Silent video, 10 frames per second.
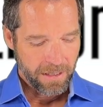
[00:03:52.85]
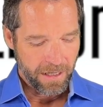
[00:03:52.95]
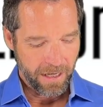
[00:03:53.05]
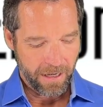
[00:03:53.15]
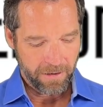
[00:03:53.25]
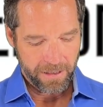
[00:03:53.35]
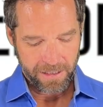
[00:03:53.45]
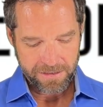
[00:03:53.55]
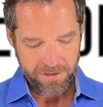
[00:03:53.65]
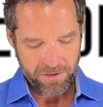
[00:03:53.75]

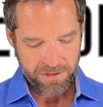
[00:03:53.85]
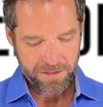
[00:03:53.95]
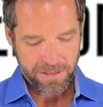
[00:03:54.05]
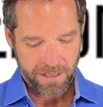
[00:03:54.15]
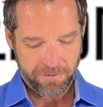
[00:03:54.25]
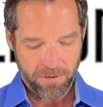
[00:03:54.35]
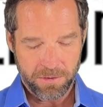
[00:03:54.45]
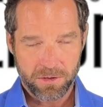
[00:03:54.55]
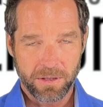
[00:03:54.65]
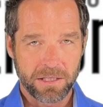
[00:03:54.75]
As the instructions say, if you're
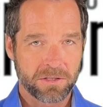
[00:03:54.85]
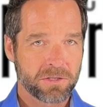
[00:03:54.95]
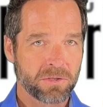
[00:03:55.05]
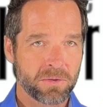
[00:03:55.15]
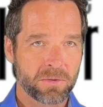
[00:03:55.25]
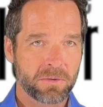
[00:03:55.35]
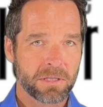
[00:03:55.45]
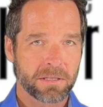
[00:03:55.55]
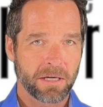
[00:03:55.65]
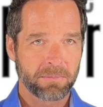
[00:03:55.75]
between
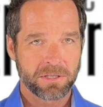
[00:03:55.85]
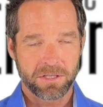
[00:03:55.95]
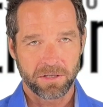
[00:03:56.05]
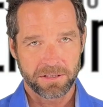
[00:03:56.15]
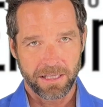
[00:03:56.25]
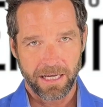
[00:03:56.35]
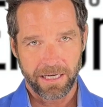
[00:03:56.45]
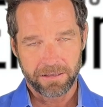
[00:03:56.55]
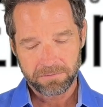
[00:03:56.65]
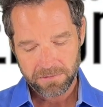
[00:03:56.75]
two numbers, you're on the
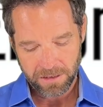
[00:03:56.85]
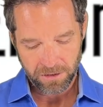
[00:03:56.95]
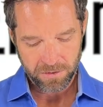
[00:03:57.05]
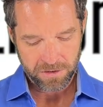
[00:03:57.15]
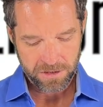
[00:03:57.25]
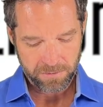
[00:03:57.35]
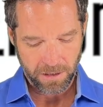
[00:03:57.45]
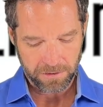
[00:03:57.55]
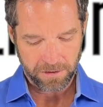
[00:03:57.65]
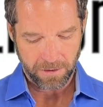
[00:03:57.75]
line, then use the
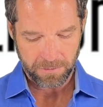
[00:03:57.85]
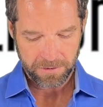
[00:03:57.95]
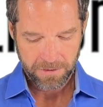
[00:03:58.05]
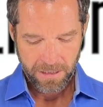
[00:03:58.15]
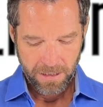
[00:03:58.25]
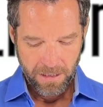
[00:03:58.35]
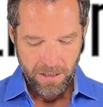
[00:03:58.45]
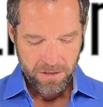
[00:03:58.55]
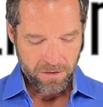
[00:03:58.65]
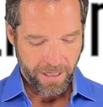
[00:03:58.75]
smaller number.
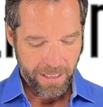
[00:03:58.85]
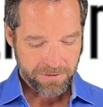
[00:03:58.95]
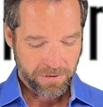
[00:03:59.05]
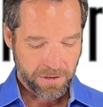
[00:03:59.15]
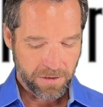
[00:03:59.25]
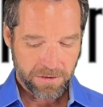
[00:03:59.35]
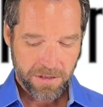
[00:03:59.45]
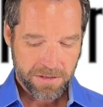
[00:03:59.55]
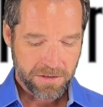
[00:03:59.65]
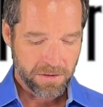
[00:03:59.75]
So as for the girth,
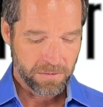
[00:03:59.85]
this is the